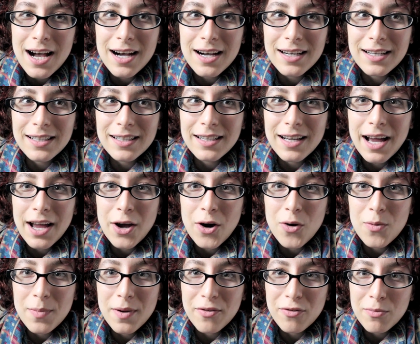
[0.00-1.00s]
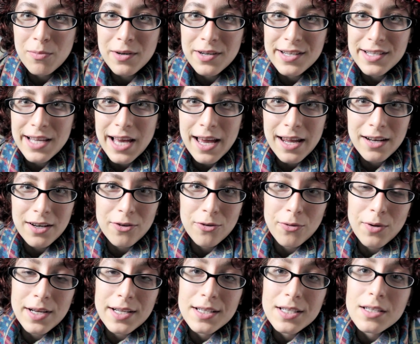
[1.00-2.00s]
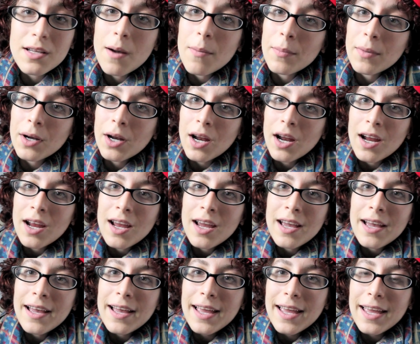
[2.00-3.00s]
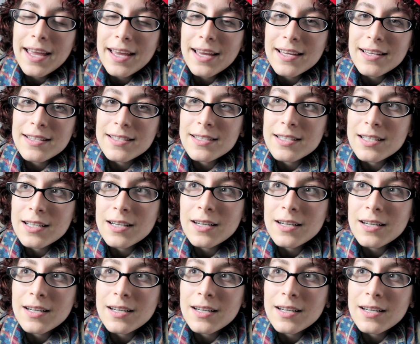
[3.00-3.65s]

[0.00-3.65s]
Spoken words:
I hope everybody's had a great summer, and